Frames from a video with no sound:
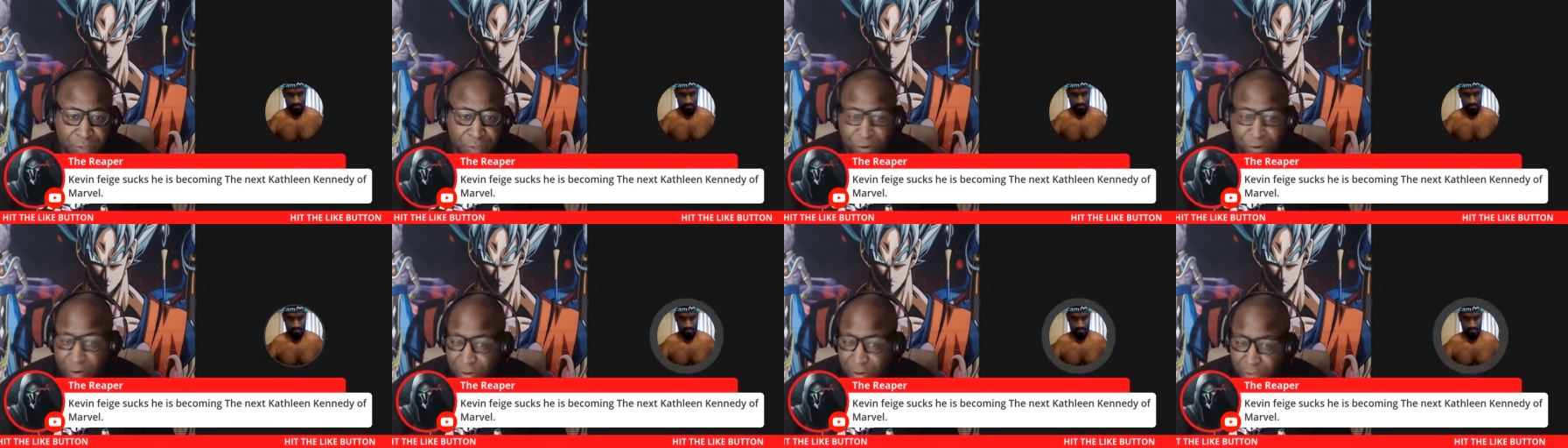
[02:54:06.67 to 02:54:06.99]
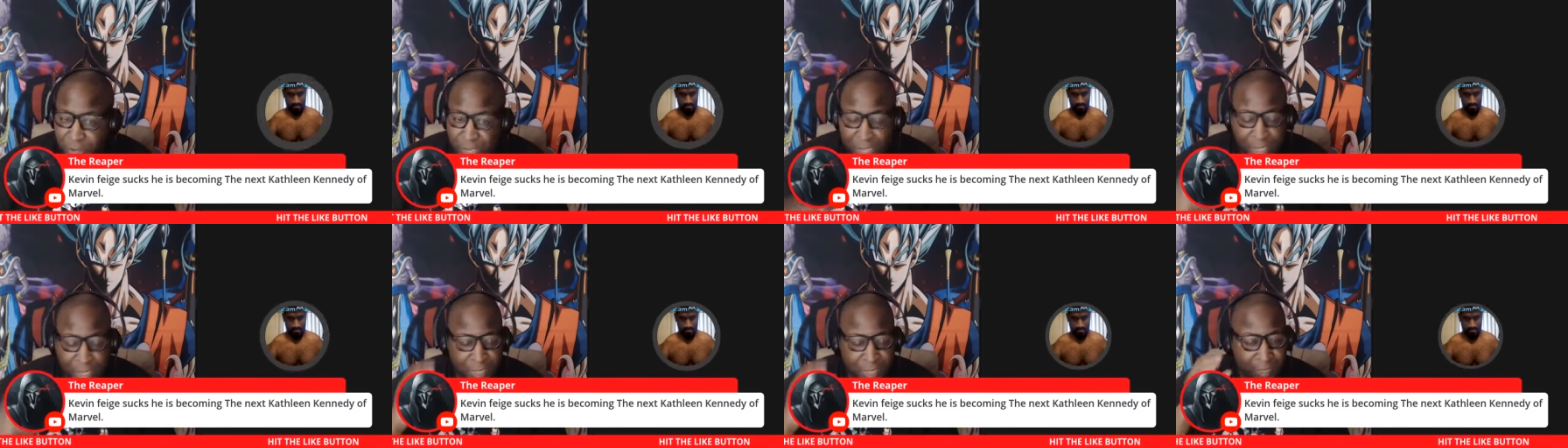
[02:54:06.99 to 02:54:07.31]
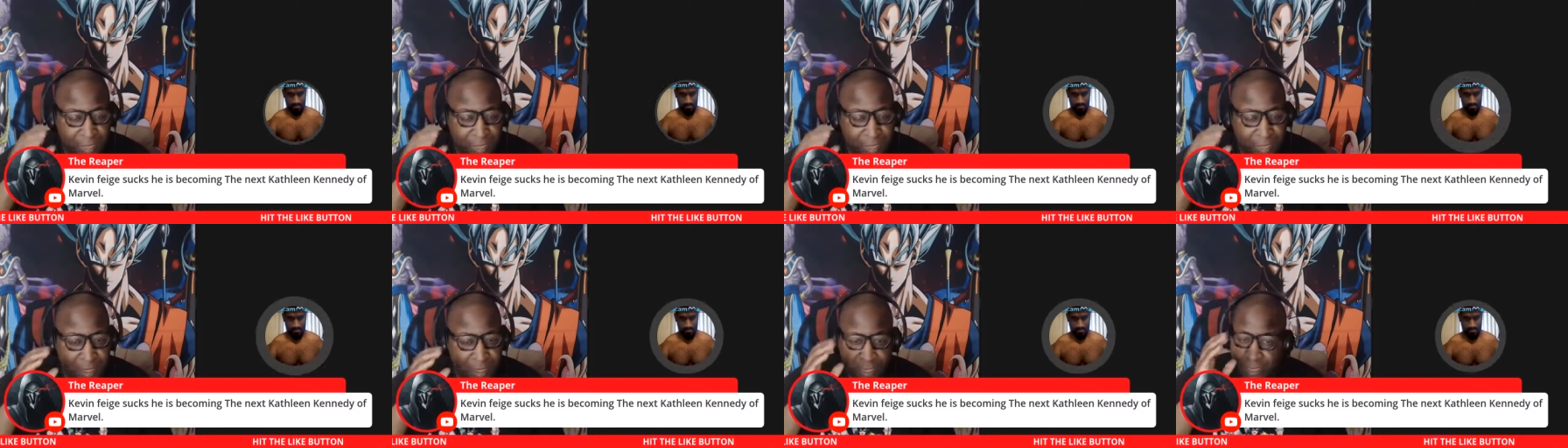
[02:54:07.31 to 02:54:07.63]
that's
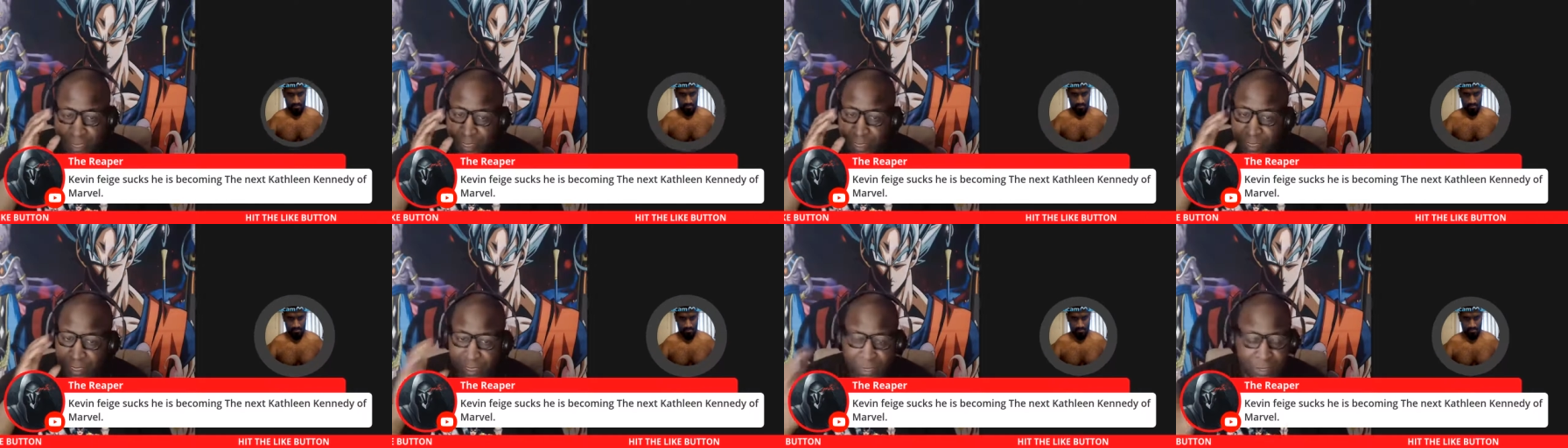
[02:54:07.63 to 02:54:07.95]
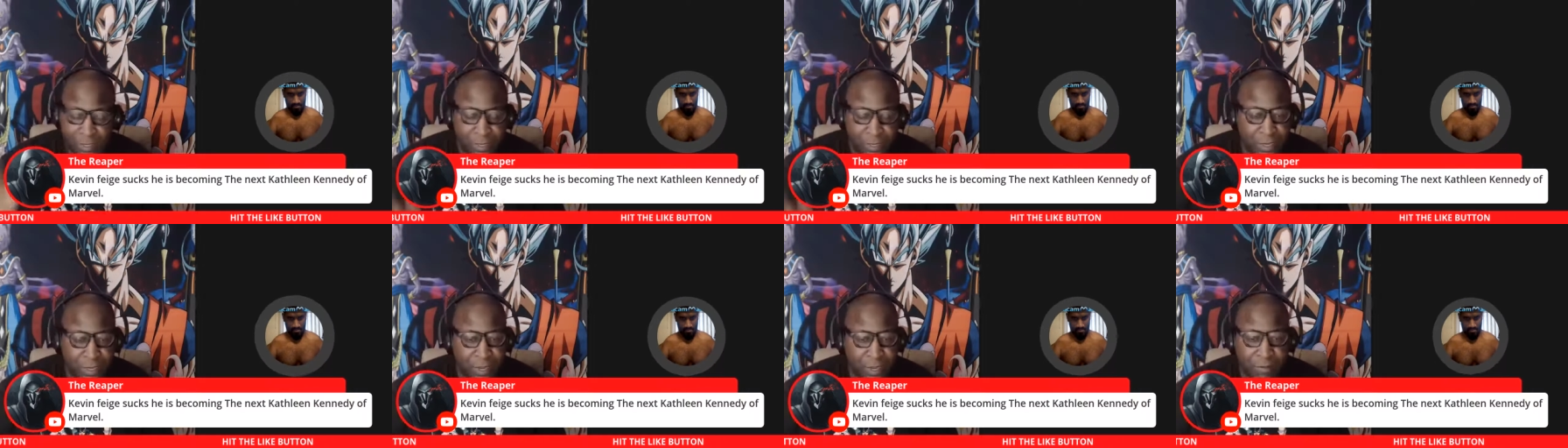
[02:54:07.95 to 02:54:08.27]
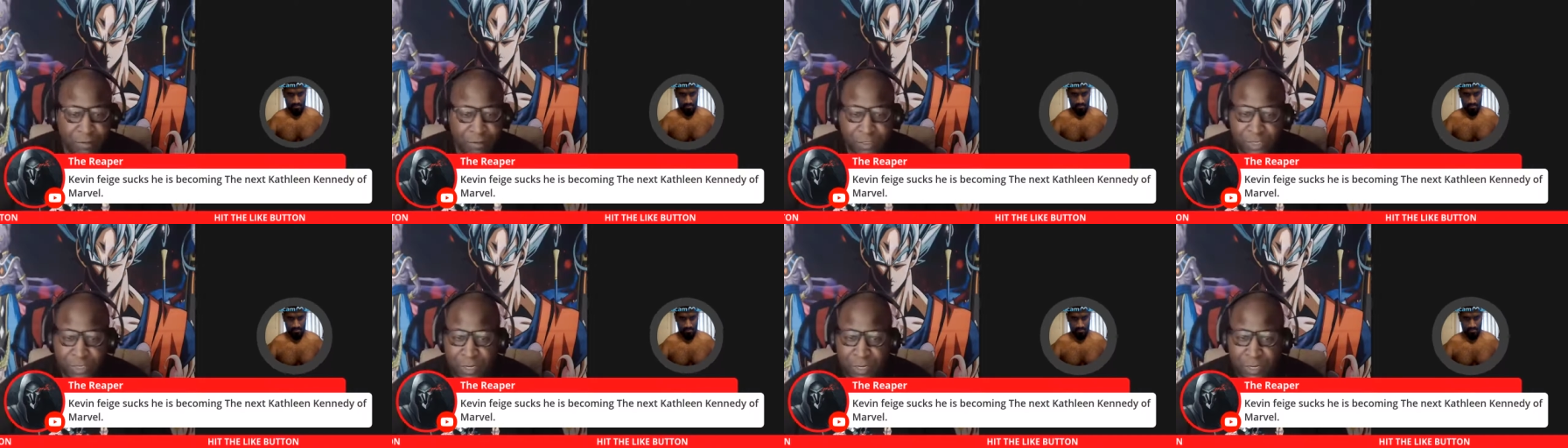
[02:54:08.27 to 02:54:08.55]
true. So like as a